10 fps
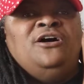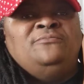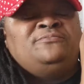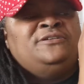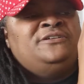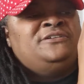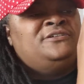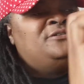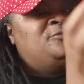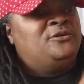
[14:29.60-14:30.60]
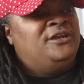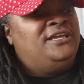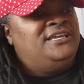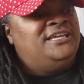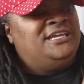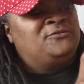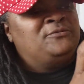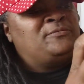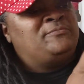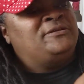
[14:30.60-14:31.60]
up, where he can get
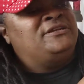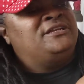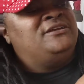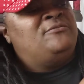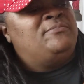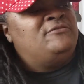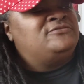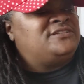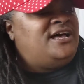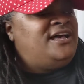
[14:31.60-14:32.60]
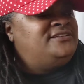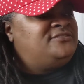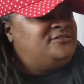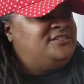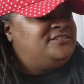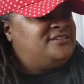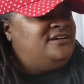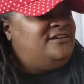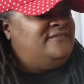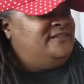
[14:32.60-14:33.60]
gripability on both sides on his
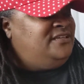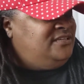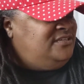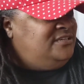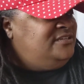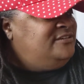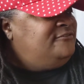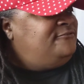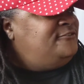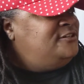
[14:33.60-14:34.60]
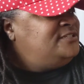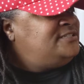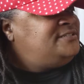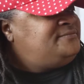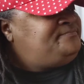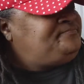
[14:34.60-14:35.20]
foot.